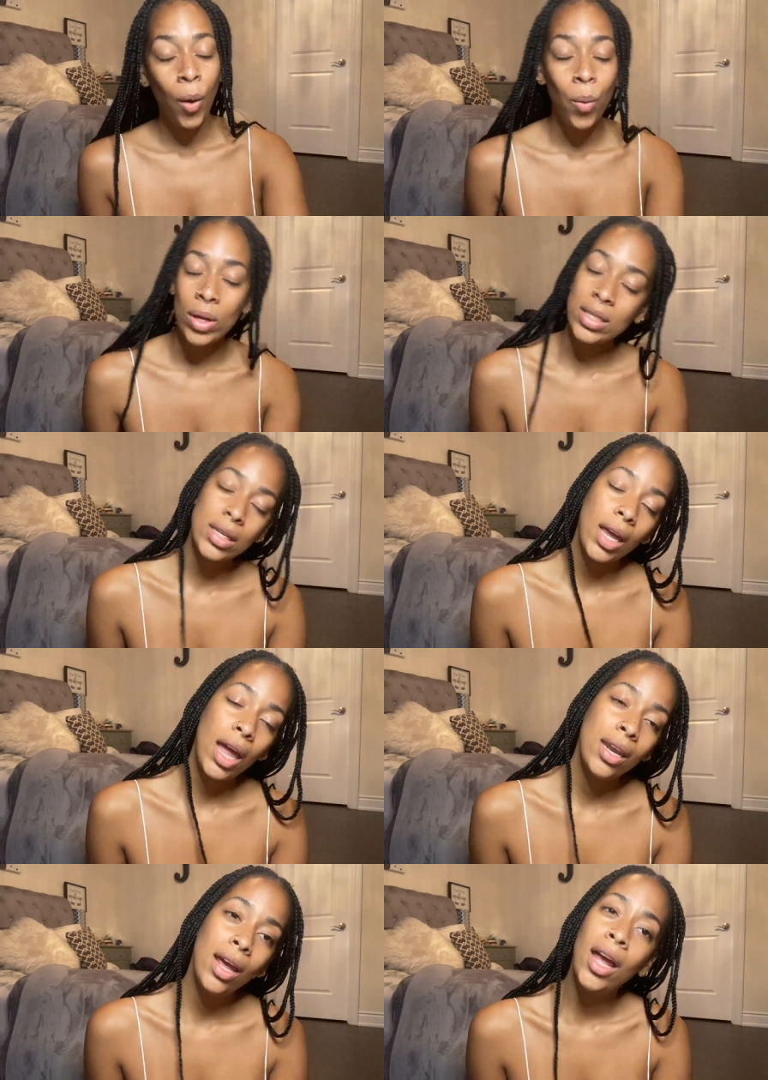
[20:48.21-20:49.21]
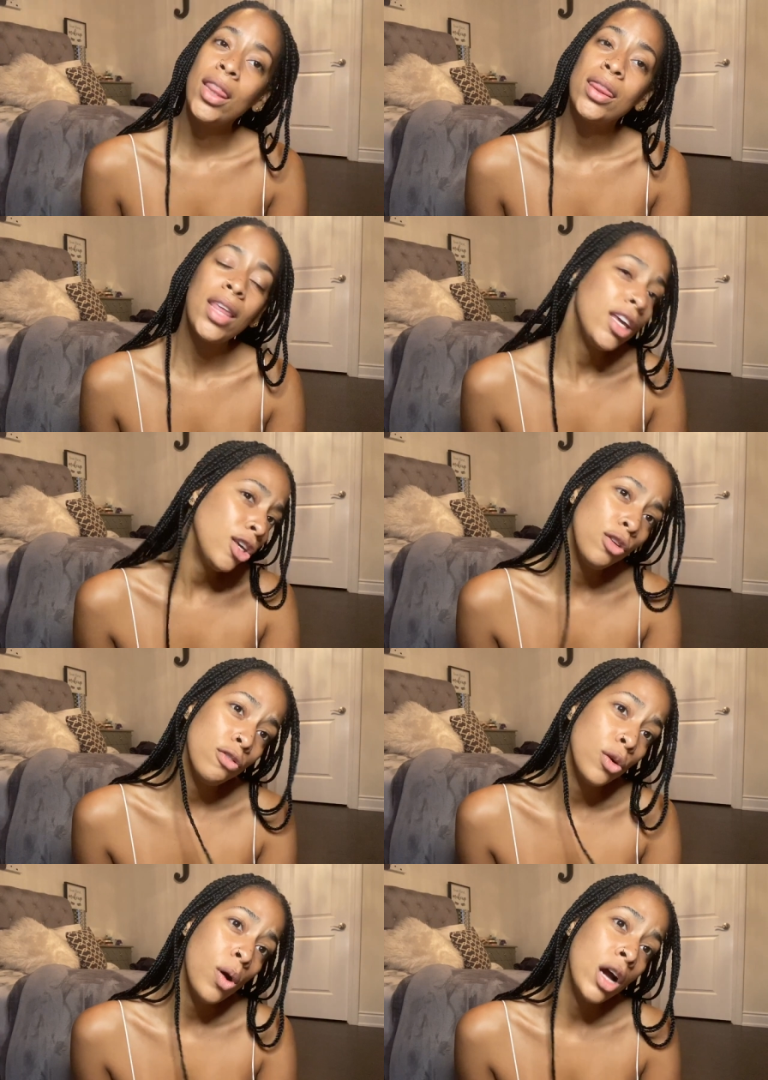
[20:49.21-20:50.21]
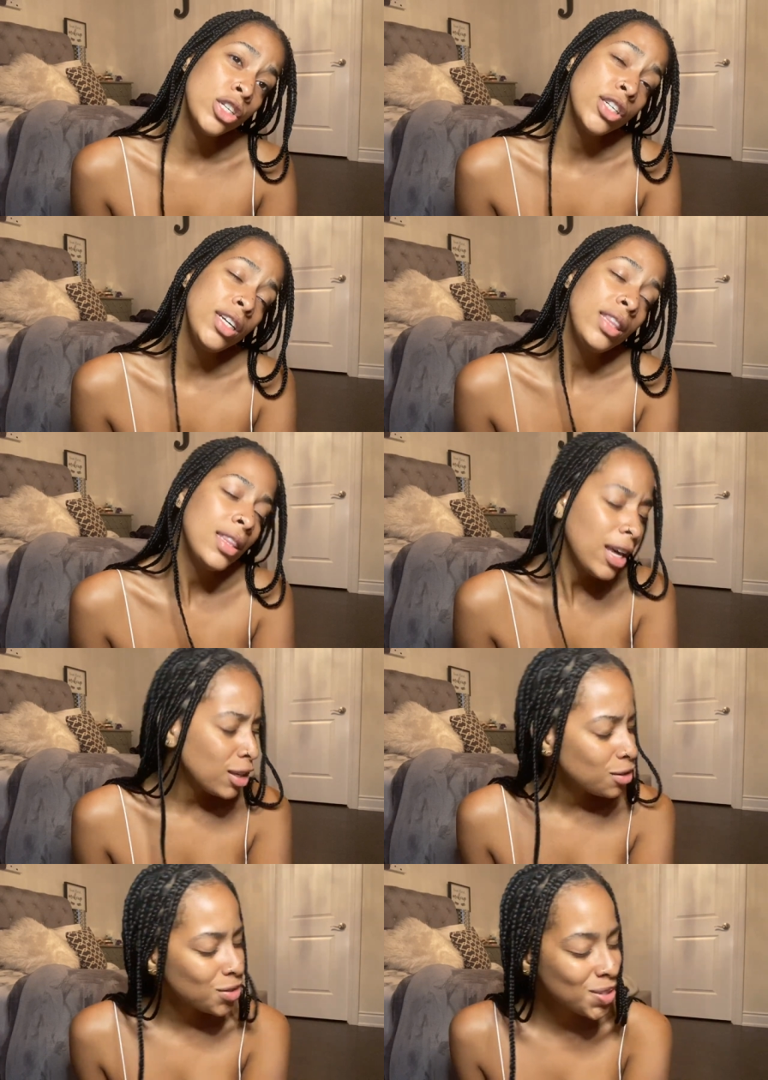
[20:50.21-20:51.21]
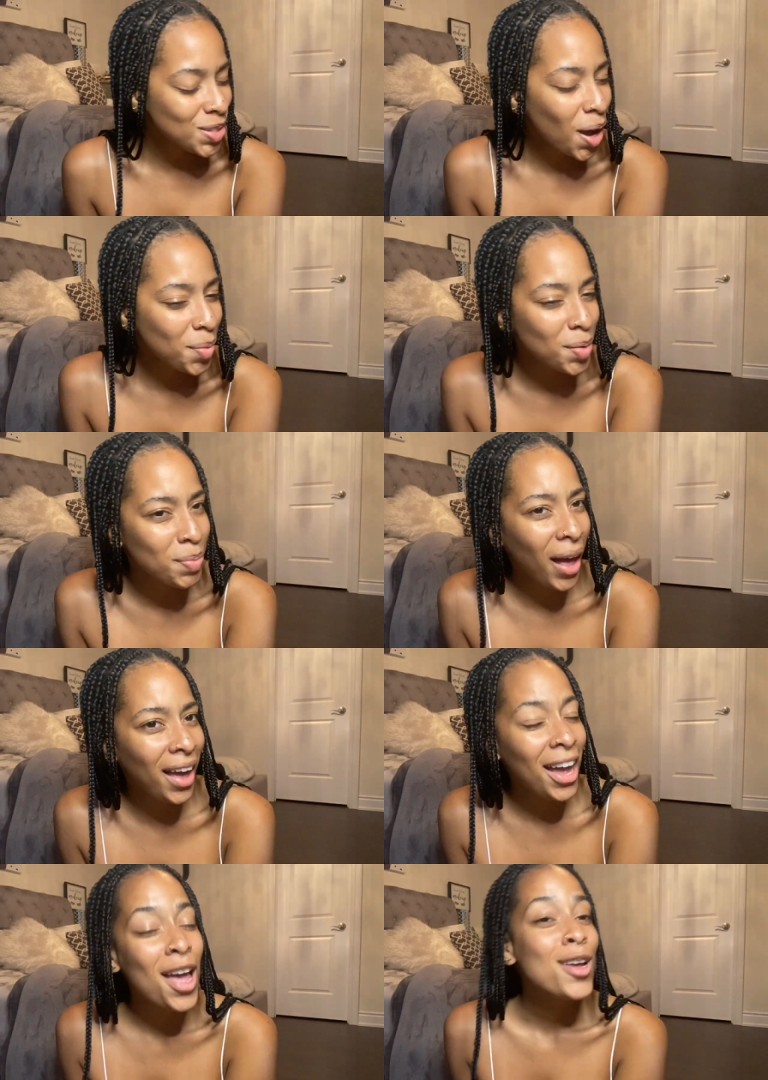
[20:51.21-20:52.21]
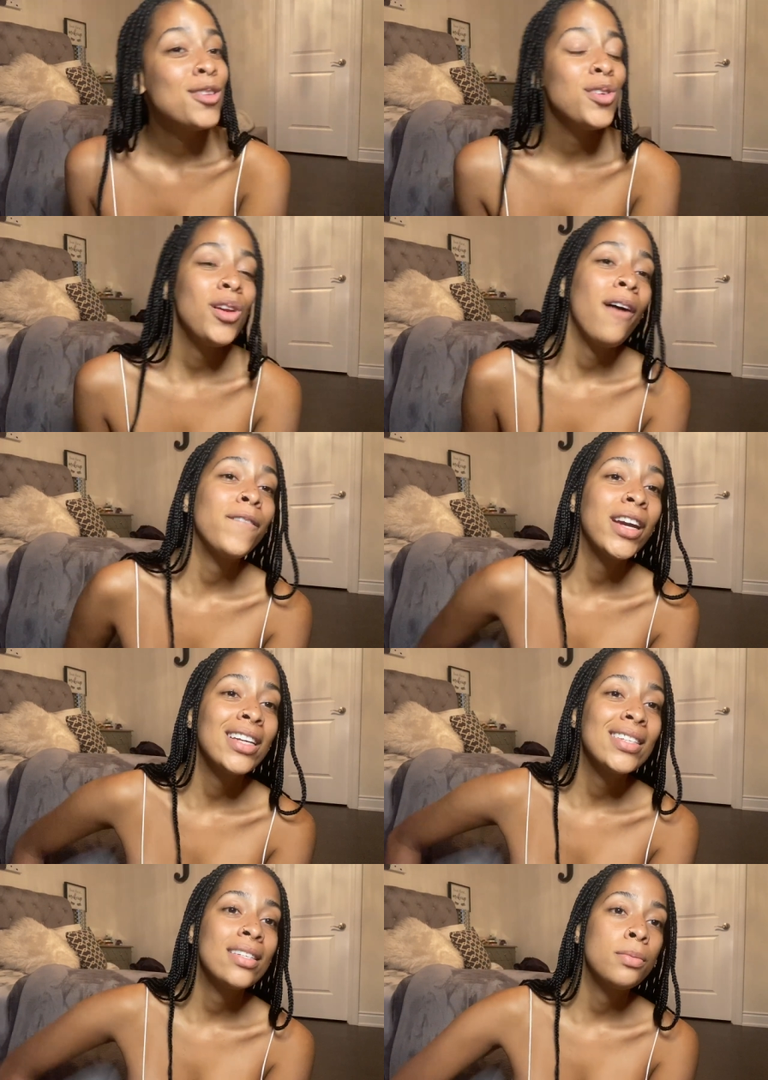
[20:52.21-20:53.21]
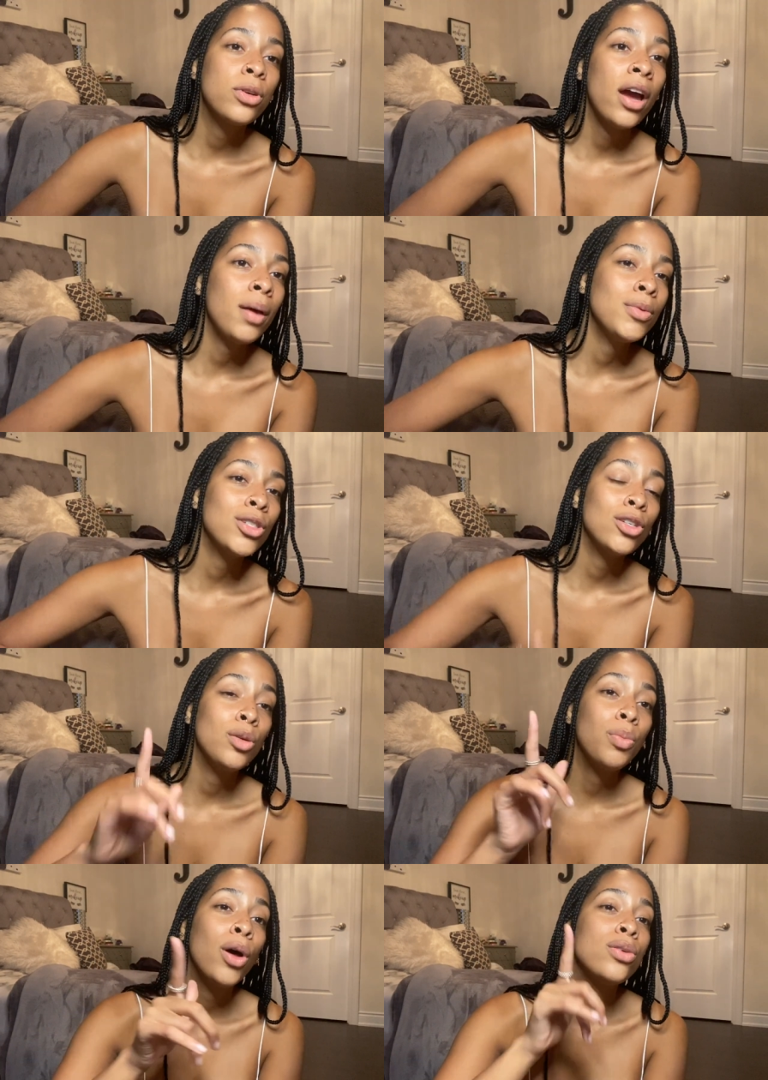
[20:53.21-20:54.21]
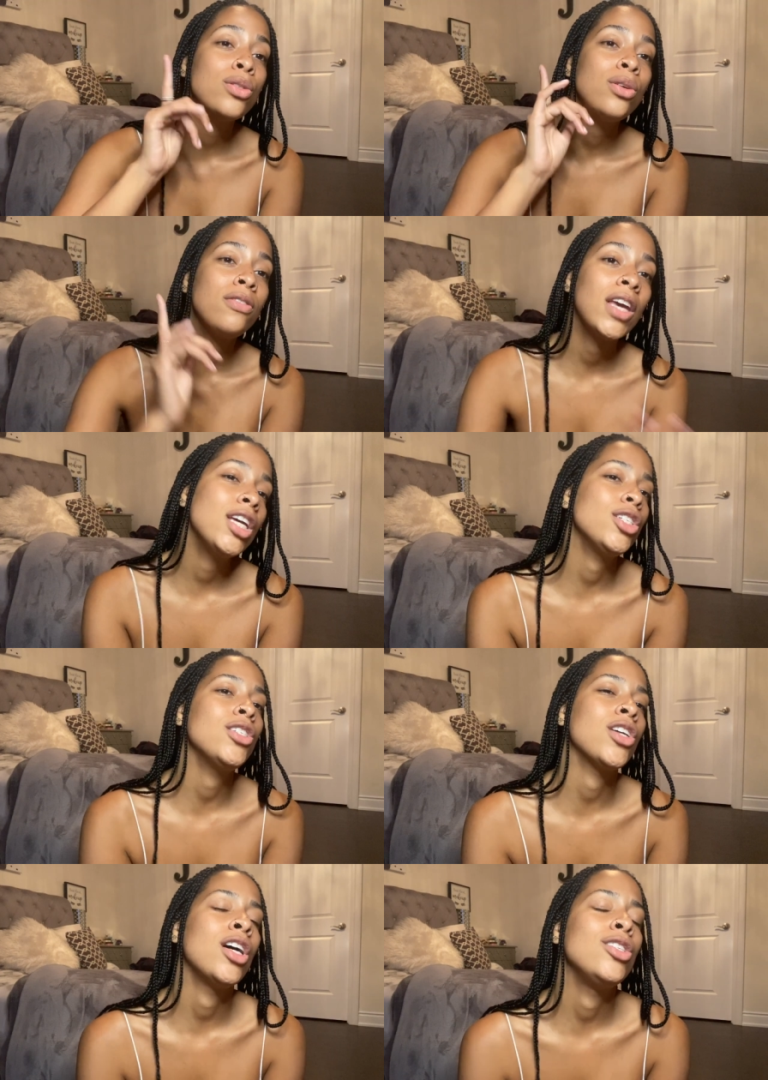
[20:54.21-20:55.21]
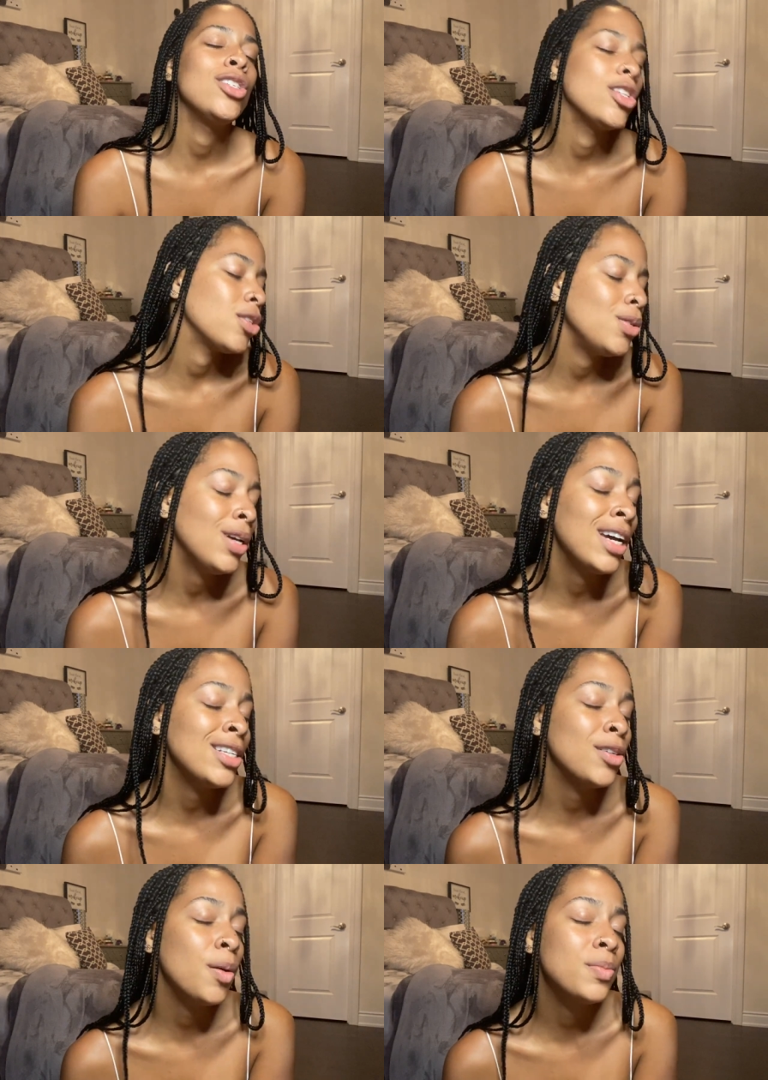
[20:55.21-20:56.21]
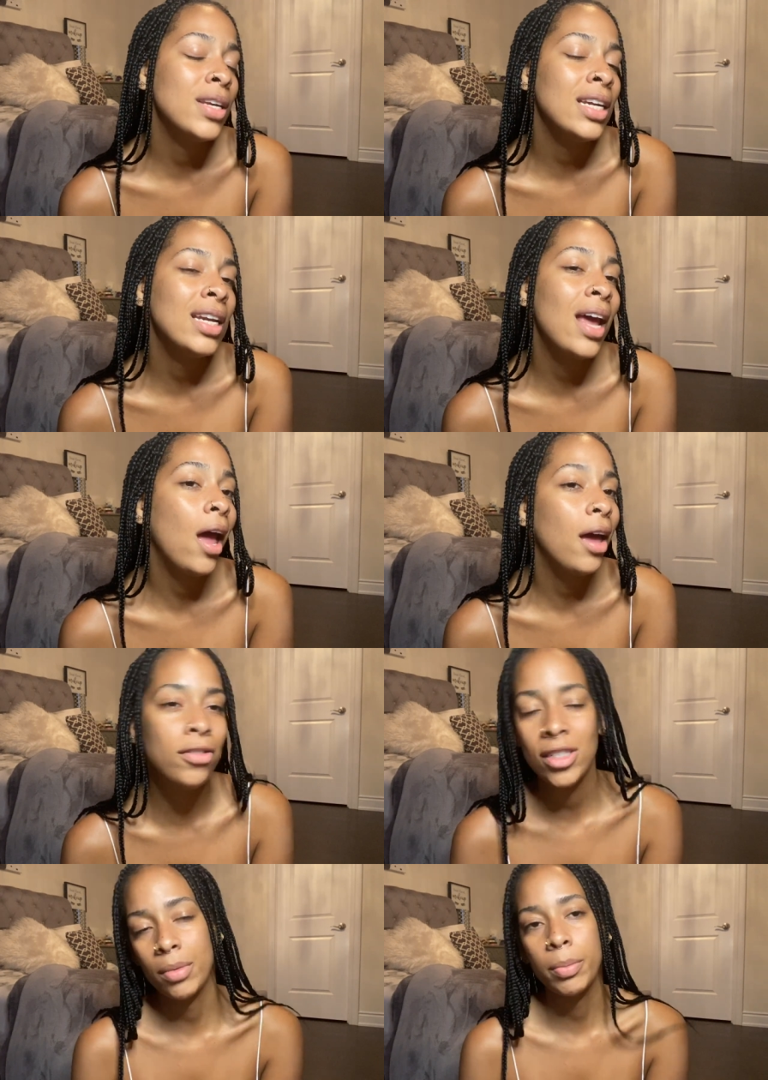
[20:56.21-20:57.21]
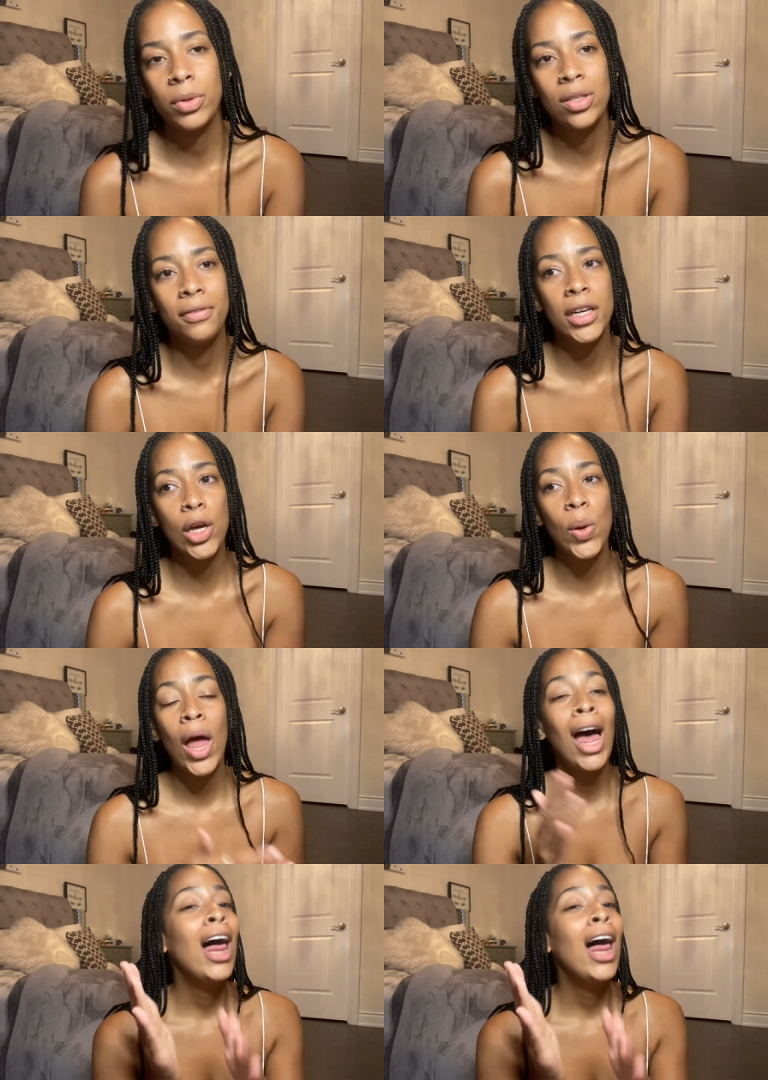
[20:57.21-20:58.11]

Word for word: Once again, thank you for watching. Thank you for stopping by. Do not forget to subscribe and turn your post notifications on just so you guys are updated every time I post a video.